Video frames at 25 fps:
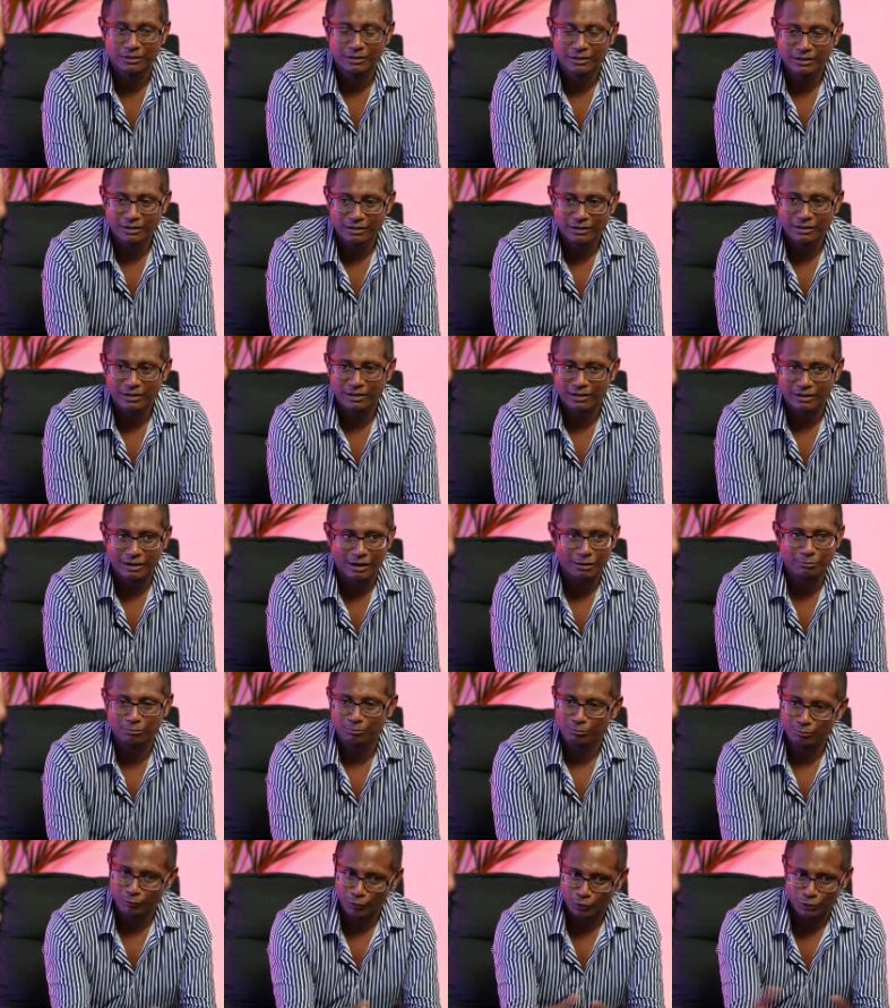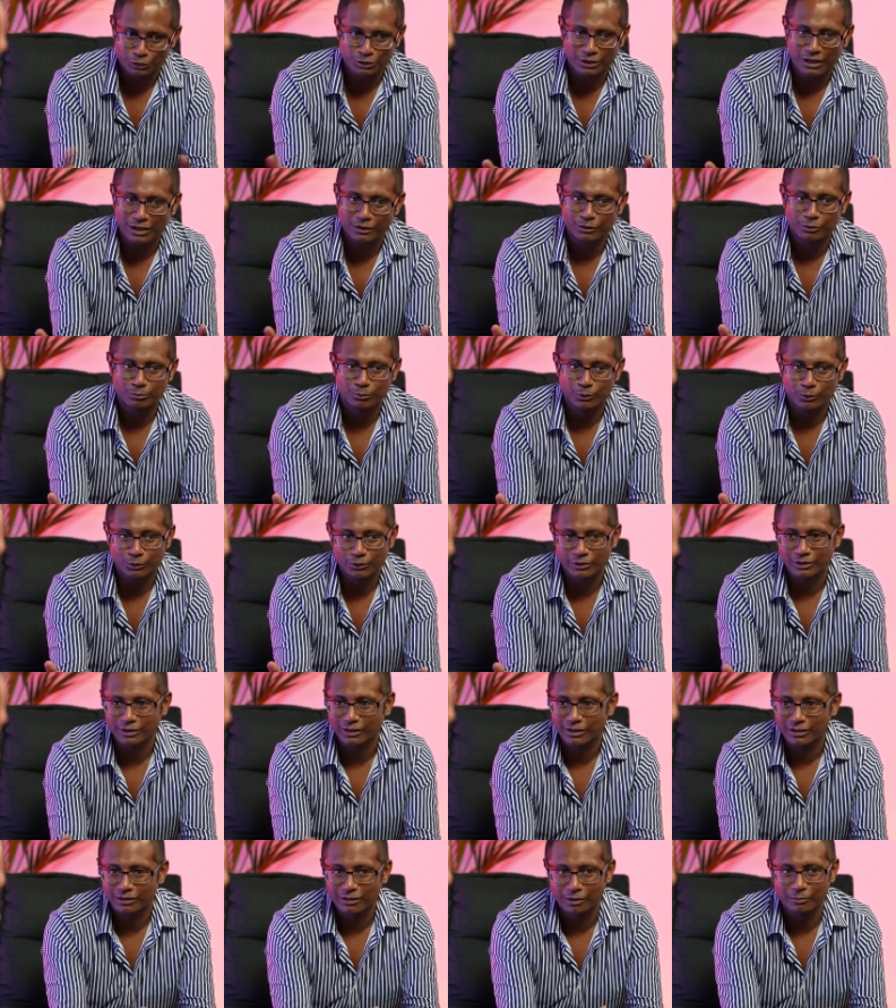Yeah, I'm not sure how you'd portray
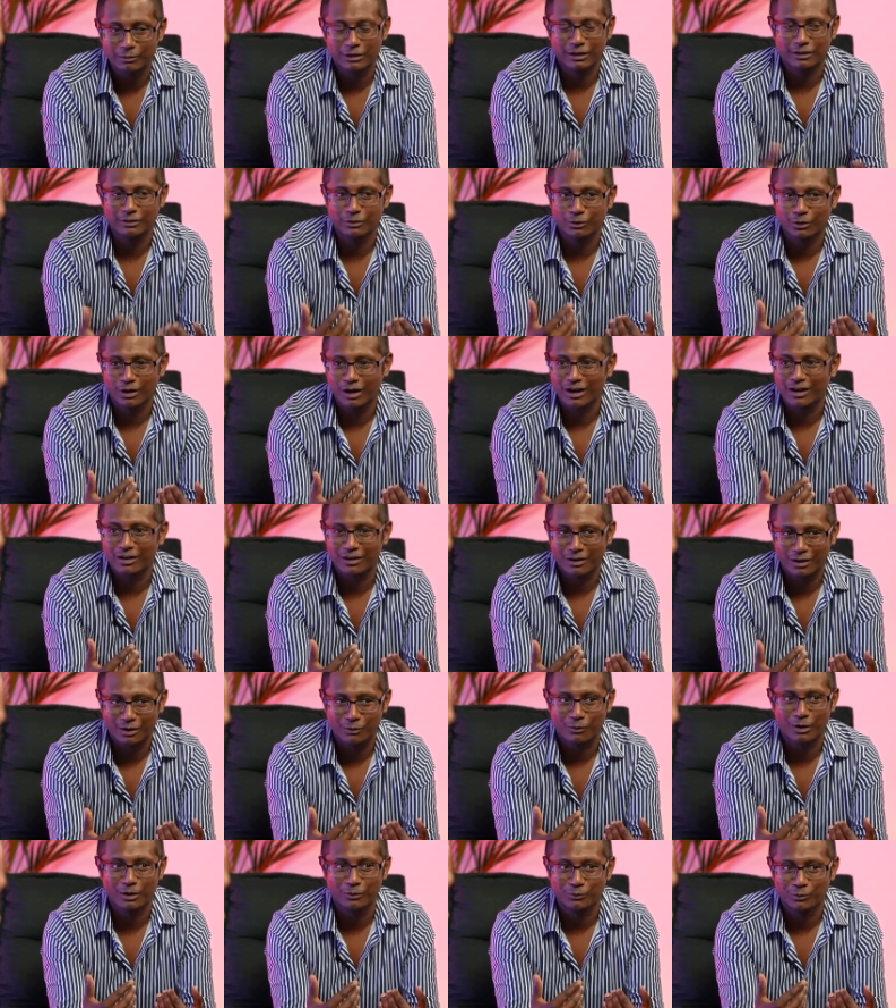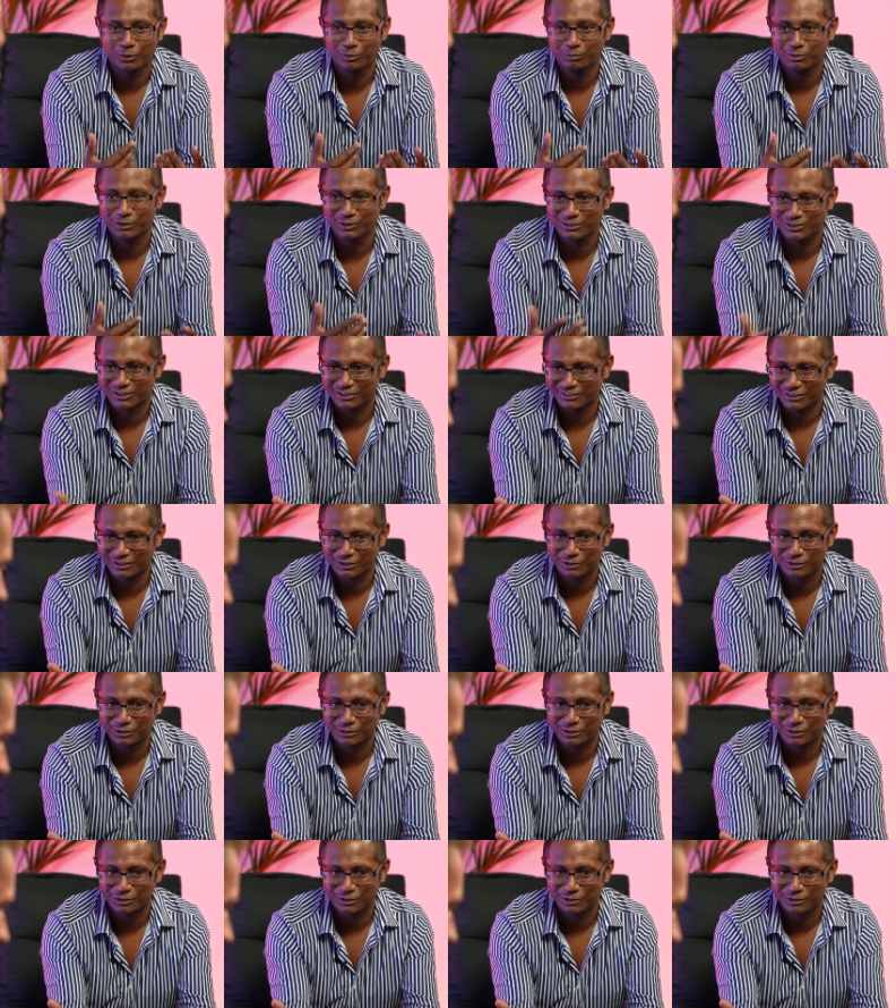that. I mean, I know how I would because I write the